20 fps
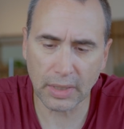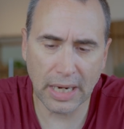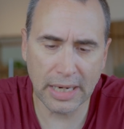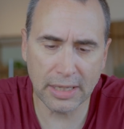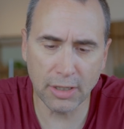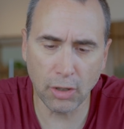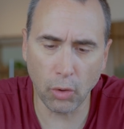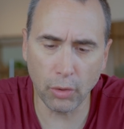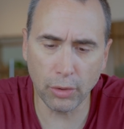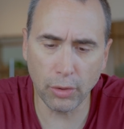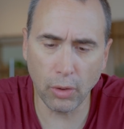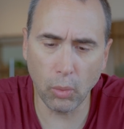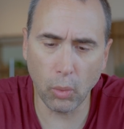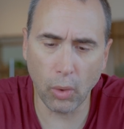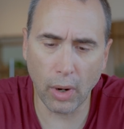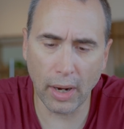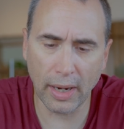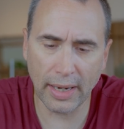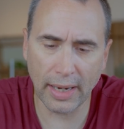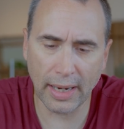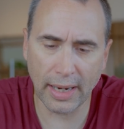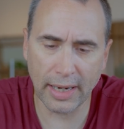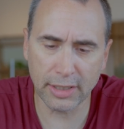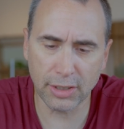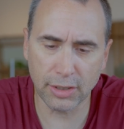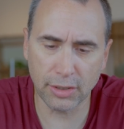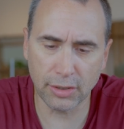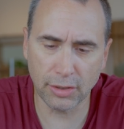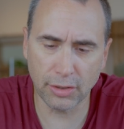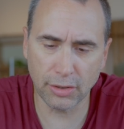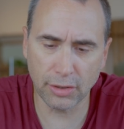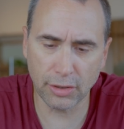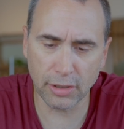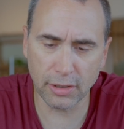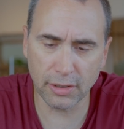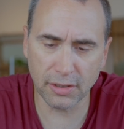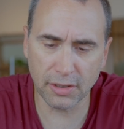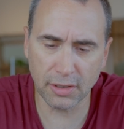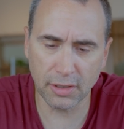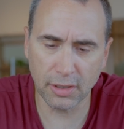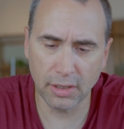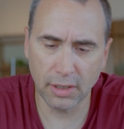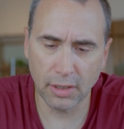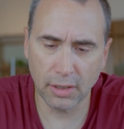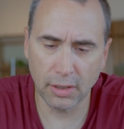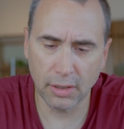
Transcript: I don't know why I just